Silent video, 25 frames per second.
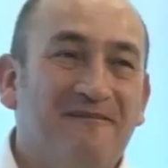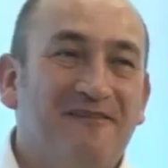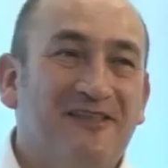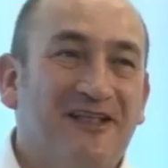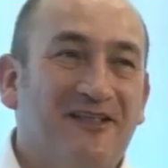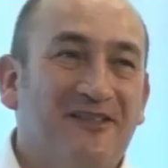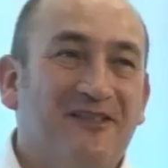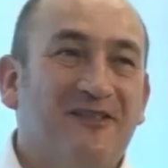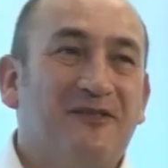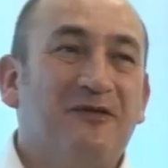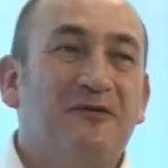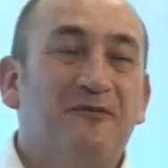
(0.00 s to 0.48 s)

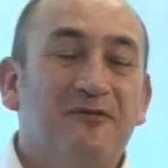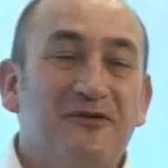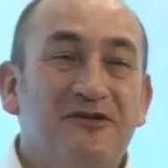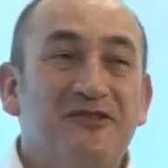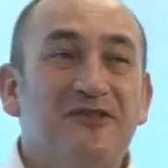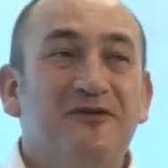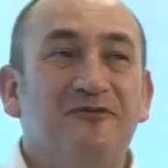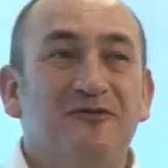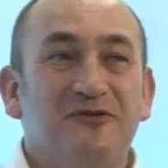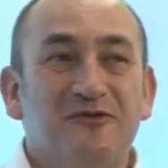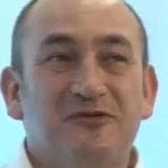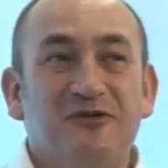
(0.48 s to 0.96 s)
there
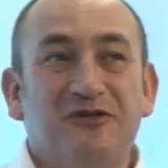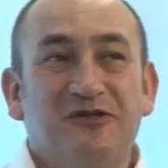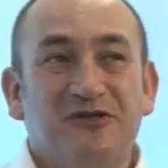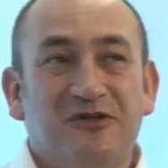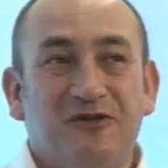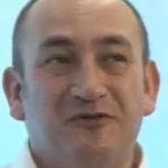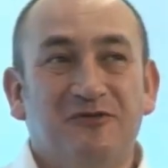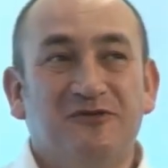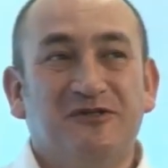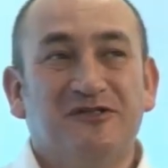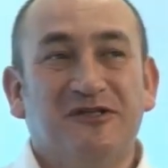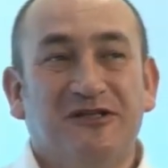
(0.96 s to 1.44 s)

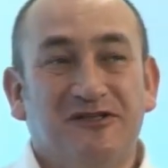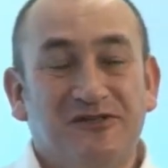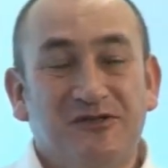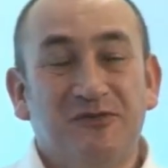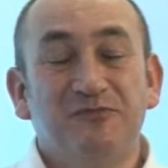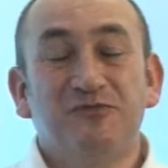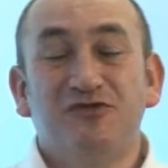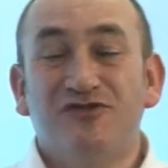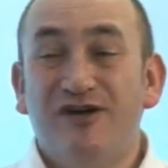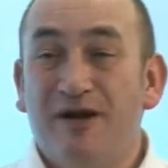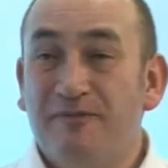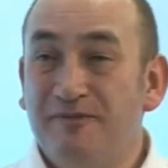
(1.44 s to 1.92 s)
was
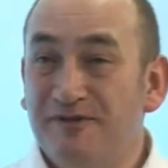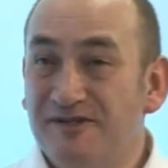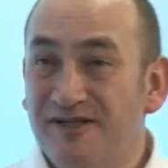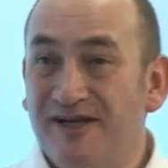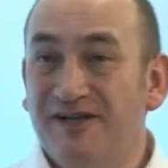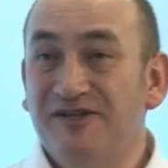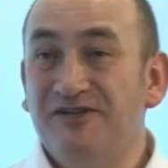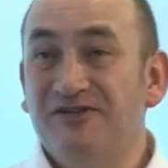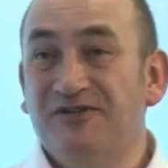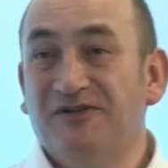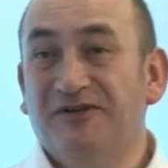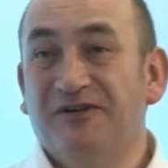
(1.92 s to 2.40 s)
some
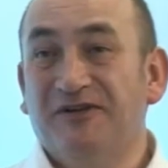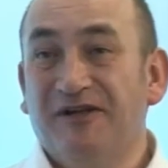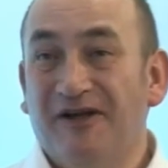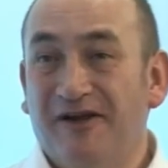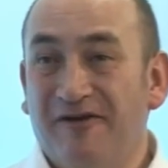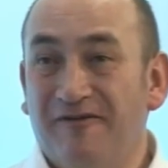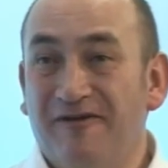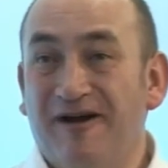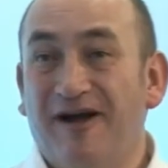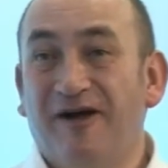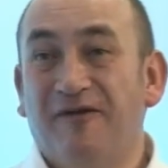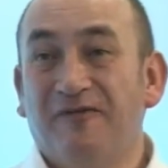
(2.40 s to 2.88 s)
trepidation
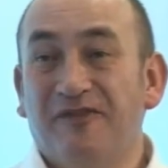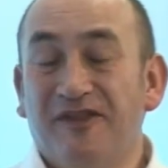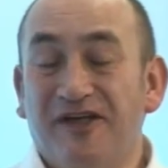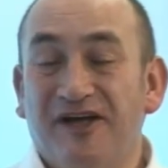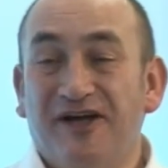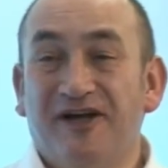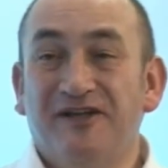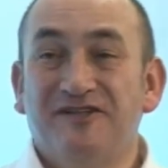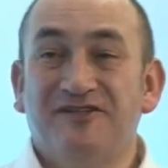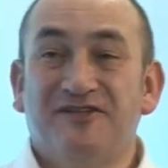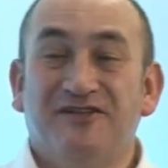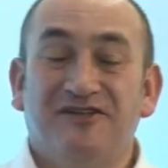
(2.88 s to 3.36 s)
around
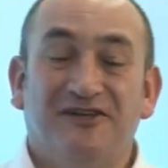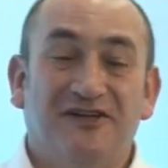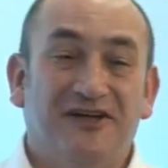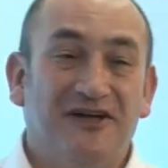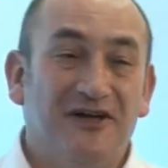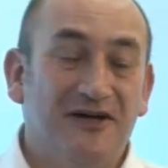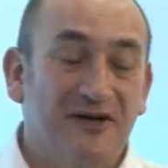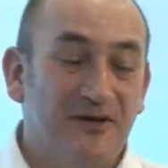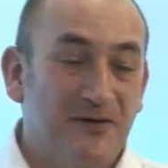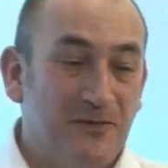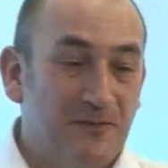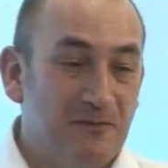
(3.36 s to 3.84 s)
that.
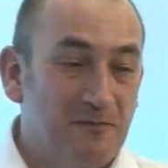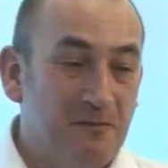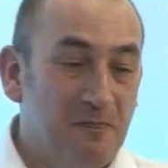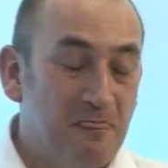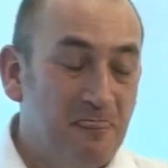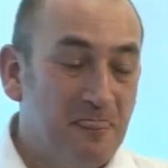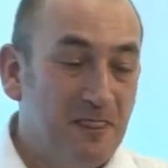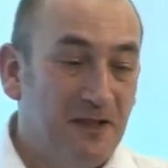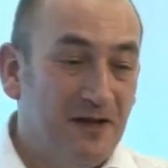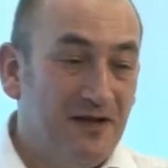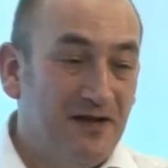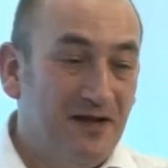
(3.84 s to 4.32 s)

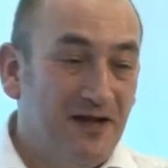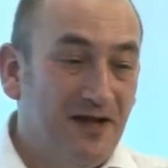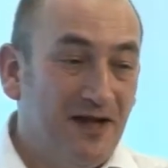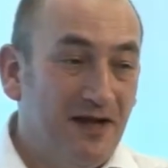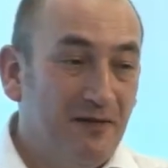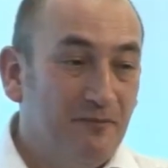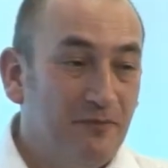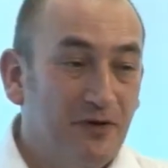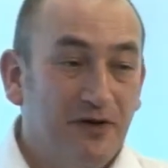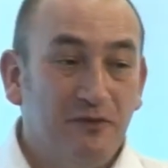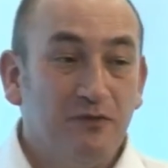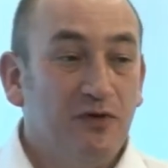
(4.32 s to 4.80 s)

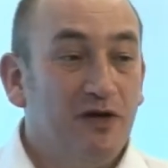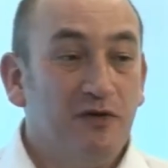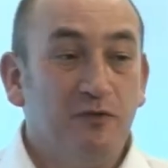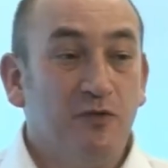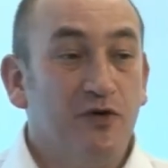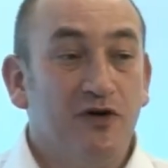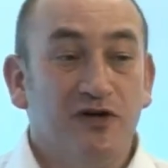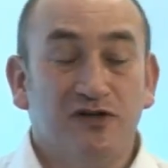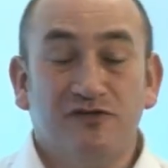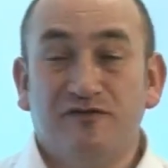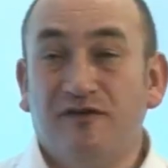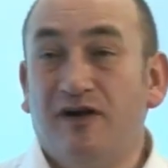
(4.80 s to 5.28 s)
But it
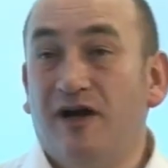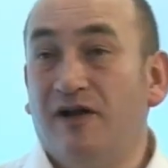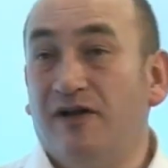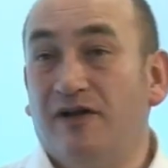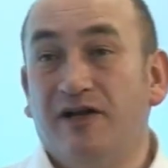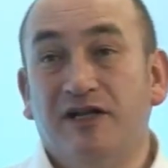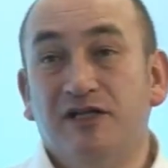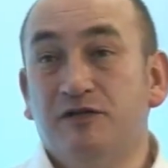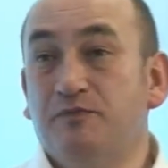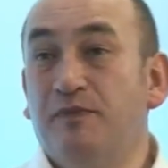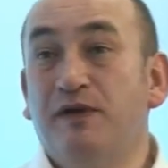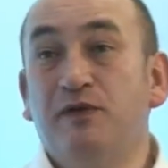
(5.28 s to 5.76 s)
works fine,
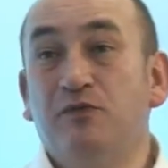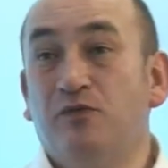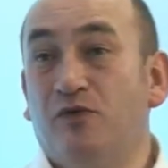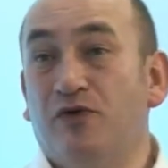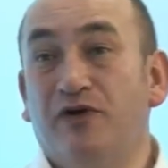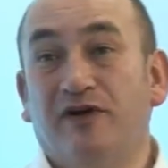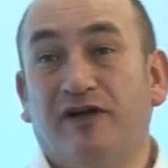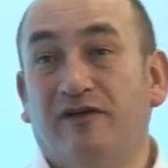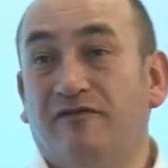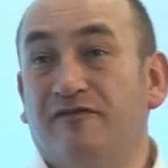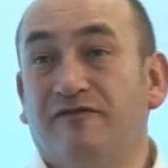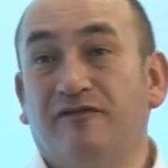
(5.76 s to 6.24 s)
and it's been
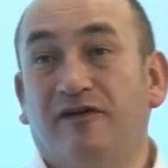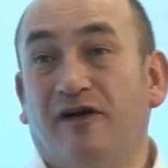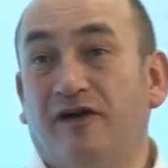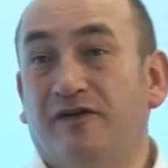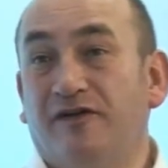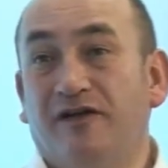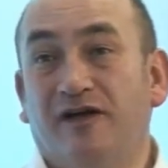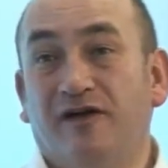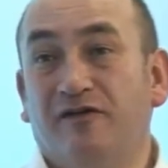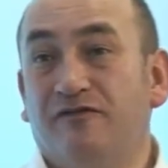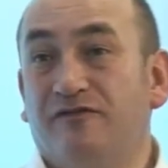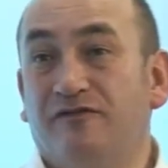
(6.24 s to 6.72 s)
working
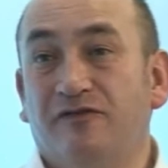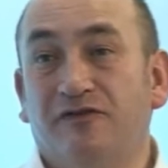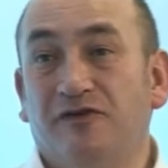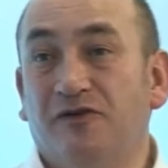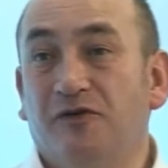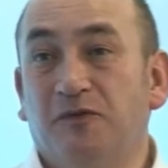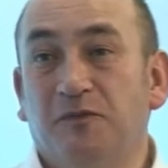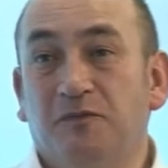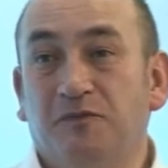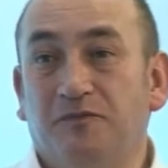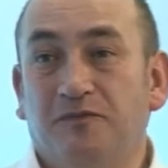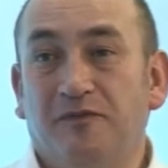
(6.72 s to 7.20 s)
fine now
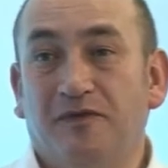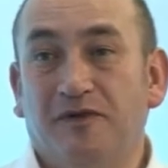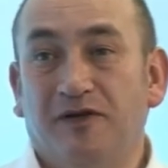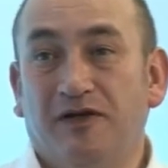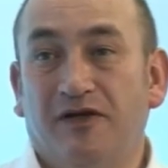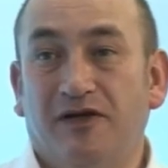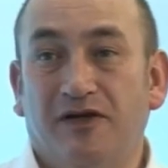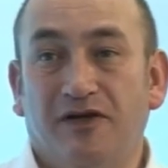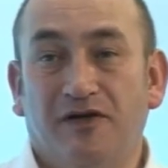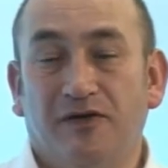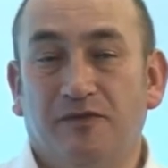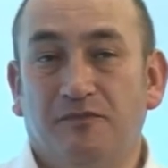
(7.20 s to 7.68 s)
for
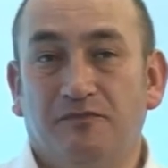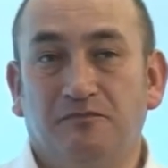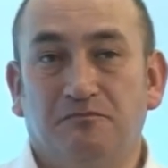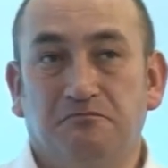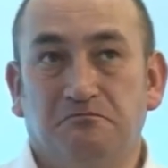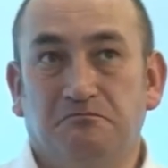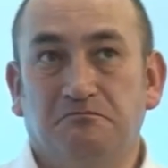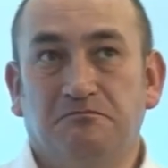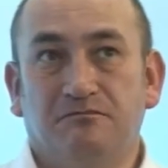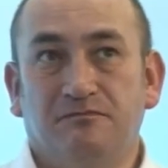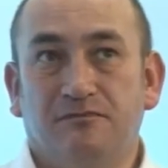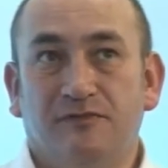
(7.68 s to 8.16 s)

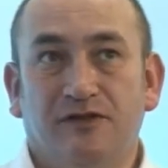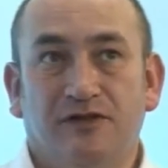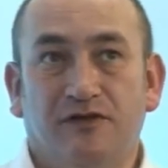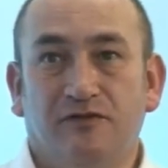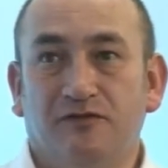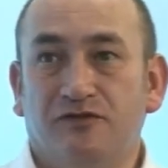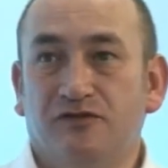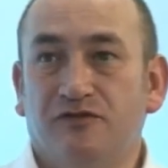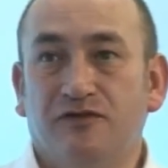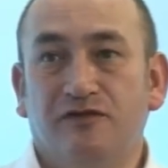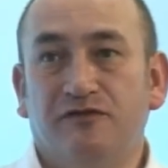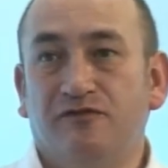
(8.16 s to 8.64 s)

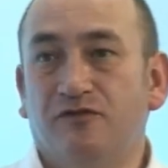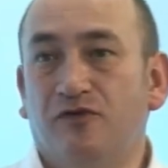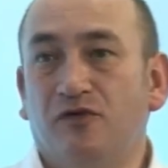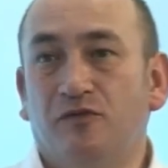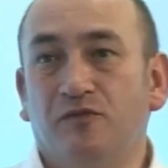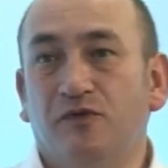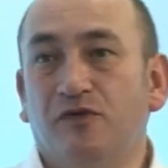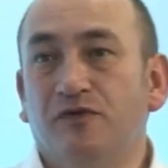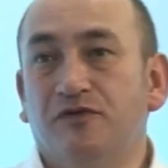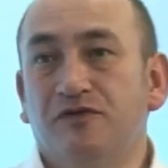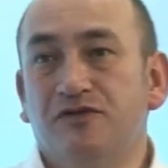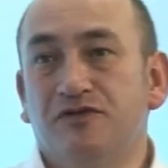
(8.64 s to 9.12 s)

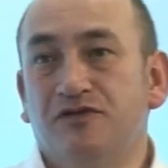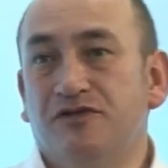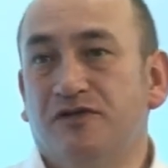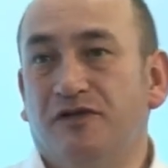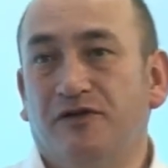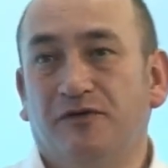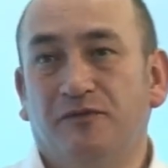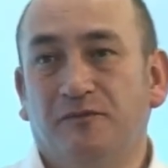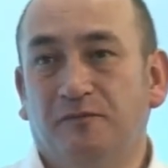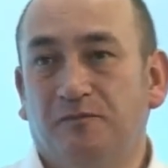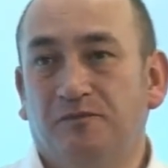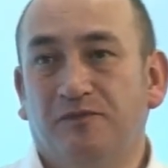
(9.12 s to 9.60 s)
3-4 months.
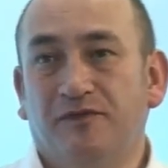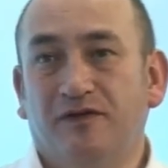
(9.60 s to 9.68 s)
So